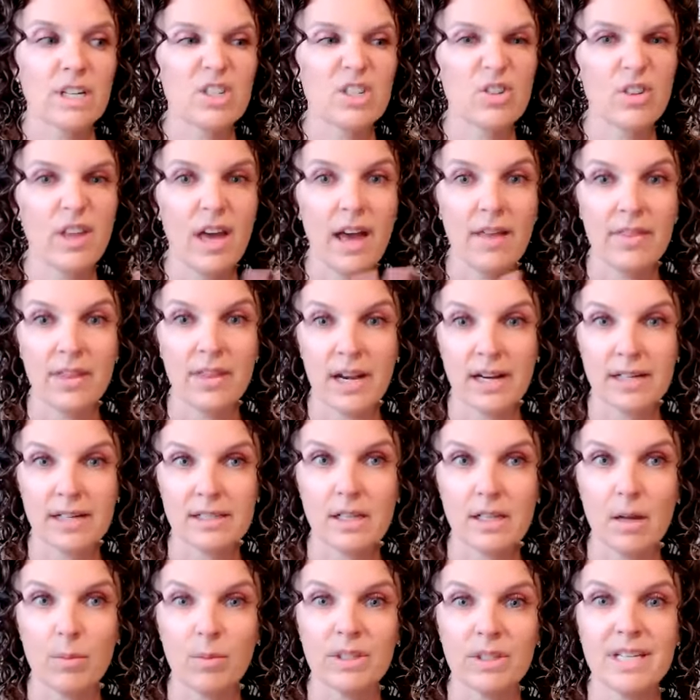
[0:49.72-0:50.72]
We're going to do that in the
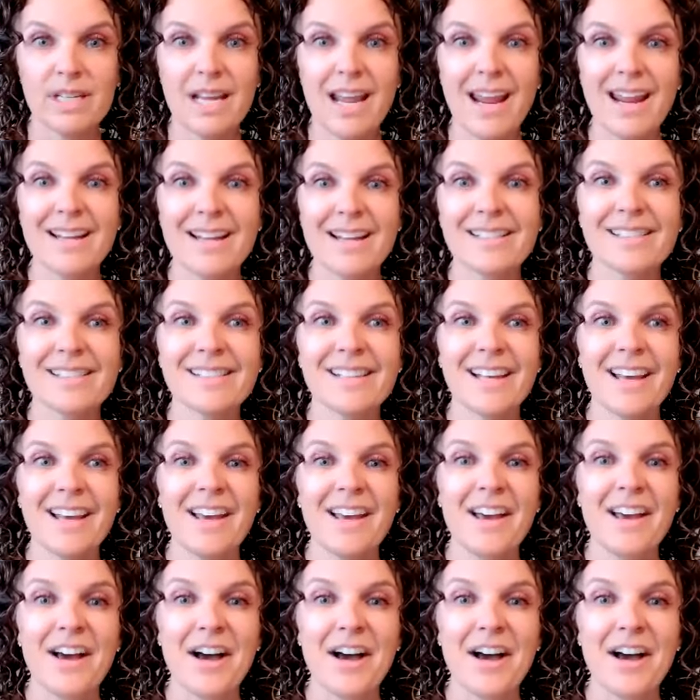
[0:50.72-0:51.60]
next couple of days.